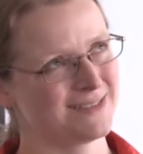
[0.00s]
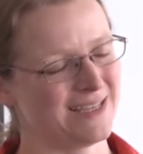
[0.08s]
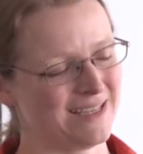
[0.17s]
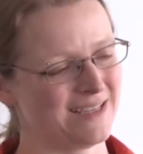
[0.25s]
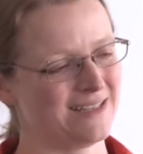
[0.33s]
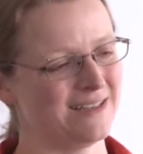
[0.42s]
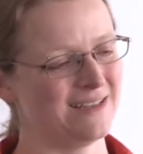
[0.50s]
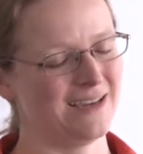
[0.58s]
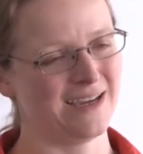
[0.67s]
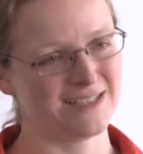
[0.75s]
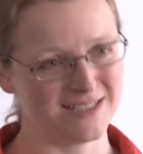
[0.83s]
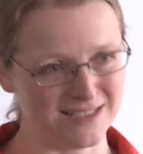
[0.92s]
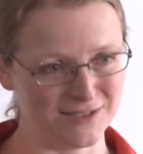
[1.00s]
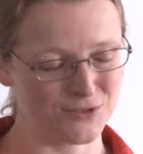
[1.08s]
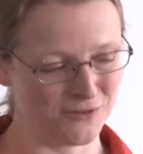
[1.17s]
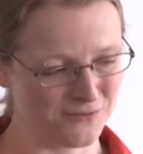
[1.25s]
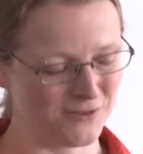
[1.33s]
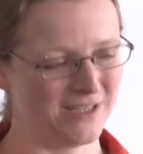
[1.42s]
tech and IT and
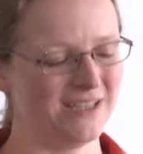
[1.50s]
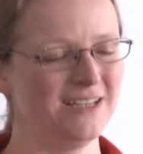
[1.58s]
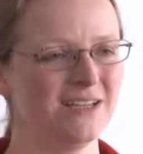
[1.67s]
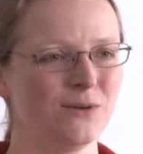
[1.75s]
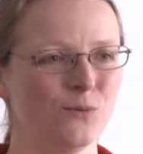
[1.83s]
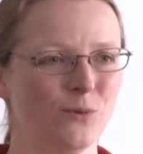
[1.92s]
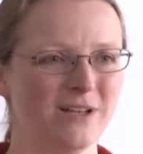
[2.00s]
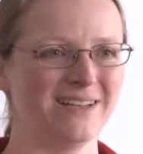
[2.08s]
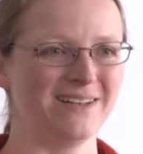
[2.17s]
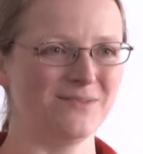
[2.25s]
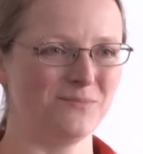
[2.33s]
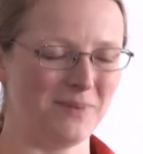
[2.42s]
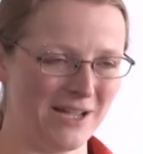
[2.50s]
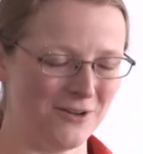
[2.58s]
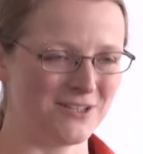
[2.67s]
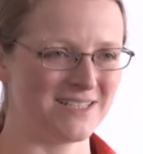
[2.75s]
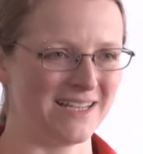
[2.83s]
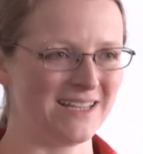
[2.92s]
software, one in
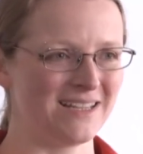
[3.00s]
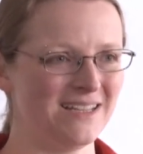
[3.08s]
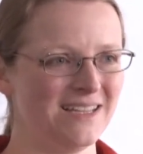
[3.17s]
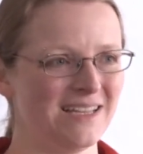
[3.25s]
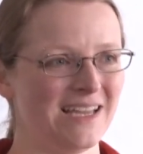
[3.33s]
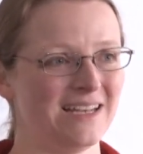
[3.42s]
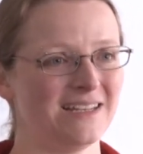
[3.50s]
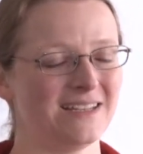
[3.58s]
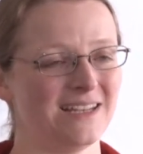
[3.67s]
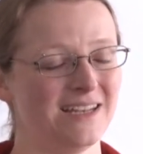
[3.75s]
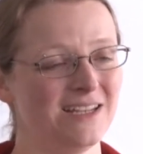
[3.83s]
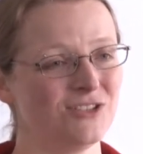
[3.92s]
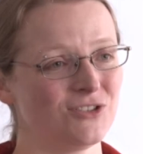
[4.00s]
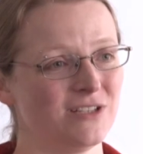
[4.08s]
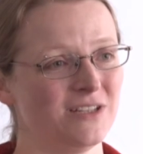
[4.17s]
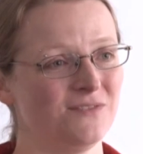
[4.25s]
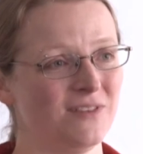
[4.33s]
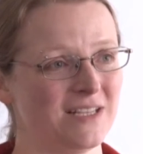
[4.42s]
biotech, and an angel
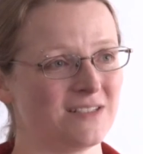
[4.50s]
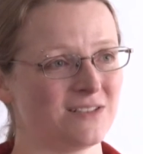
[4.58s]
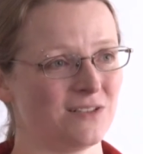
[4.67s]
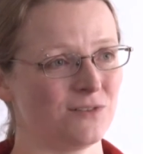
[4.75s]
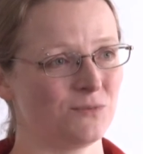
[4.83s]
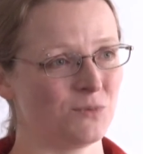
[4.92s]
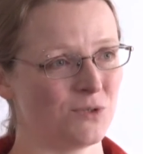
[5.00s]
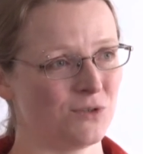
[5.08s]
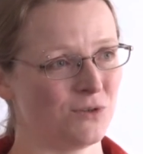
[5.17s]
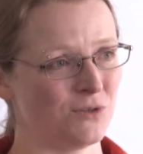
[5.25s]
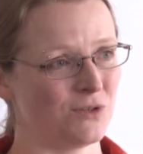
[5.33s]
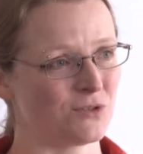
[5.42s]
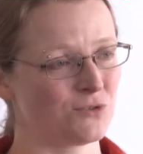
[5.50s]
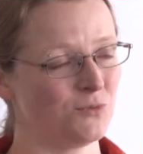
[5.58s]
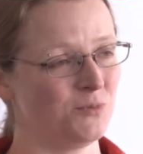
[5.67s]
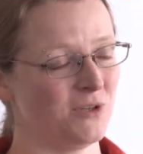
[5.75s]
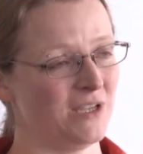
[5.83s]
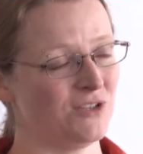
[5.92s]
investor, a
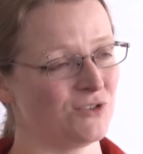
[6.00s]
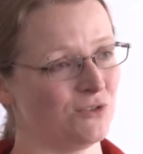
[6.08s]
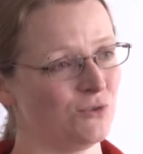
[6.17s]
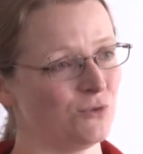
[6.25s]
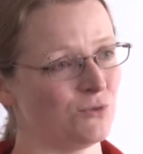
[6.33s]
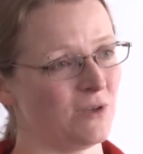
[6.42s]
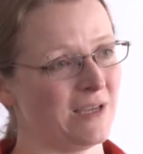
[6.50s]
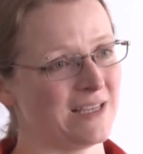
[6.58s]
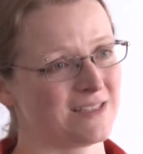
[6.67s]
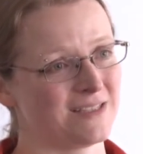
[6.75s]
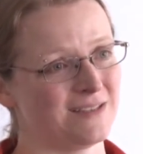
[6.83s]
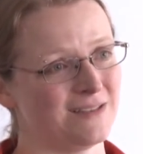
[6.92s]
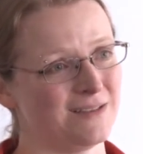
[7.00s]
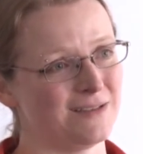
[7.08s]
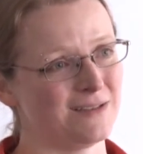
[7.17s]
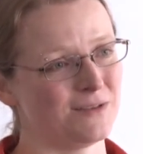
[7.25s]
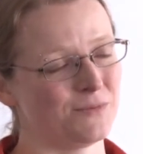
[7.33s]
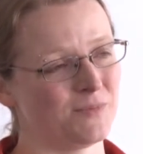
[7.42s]
super angel who has an
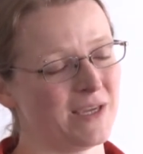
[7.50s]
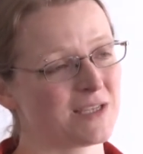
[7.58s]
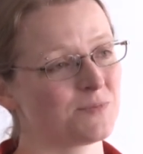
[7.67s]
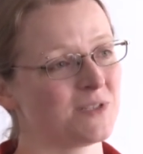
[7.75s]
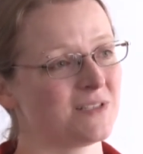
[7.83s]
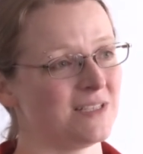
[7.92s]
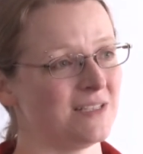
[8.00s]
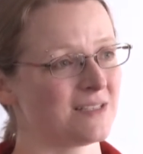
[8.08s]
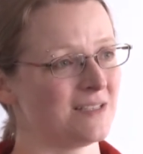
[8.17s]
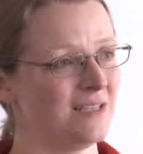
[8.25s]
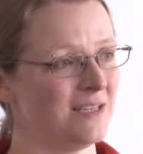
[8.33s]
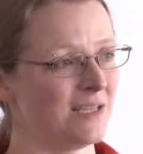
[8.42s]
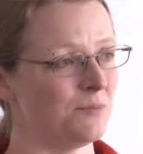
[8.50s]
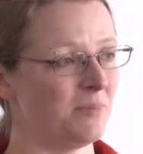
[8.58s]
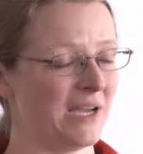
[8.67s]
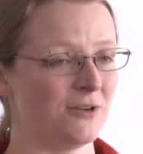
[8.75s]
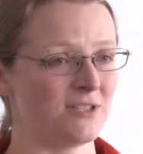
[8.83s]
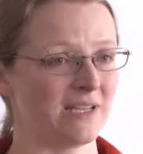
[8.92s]
expertise in
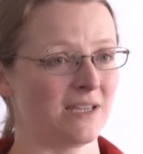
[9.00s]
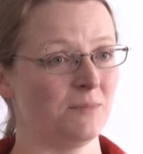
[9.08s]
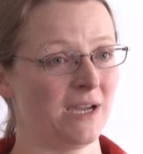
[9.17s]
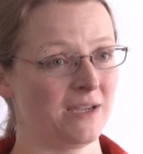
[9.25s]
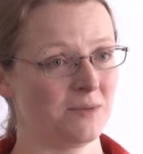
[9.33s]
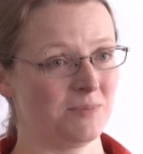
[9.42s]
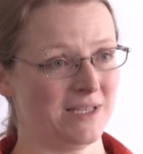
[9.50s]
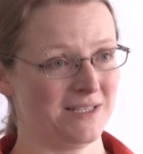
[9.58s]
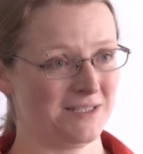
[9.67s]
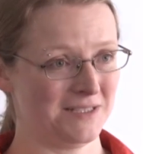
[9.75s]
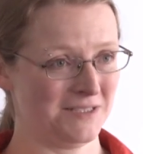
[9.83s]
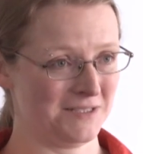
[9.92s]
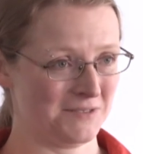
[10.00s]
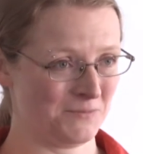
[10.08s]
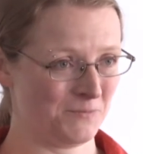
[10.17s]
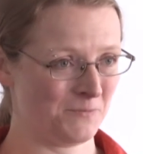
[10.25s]
biotech and marketplaces.